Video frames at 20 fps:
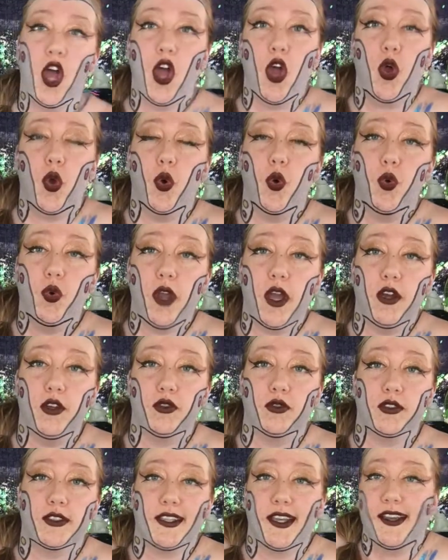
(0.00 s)
Who
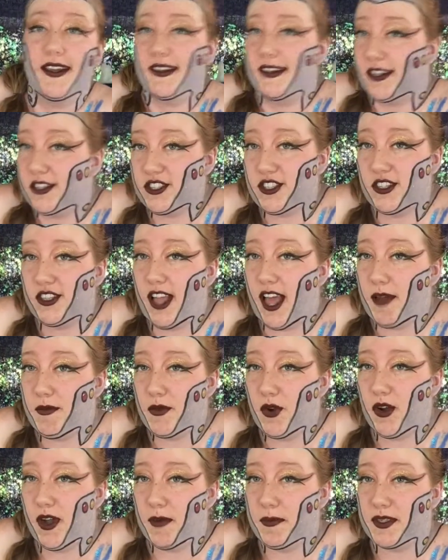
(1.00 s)
knows? There's a lot
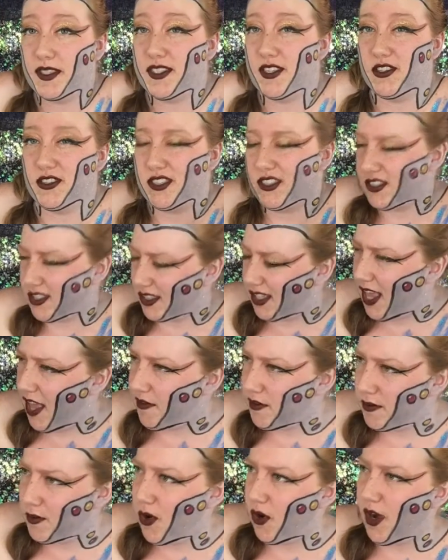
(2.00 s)
more episodes. There's
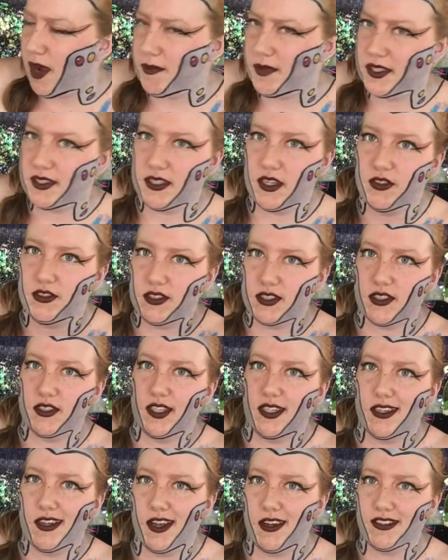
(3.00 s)
11 more episodes, so,
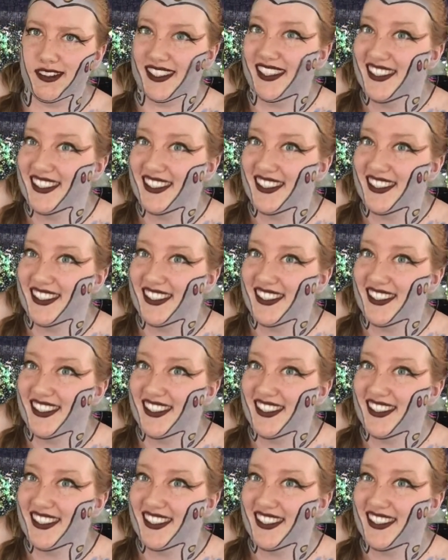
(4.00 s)
you know,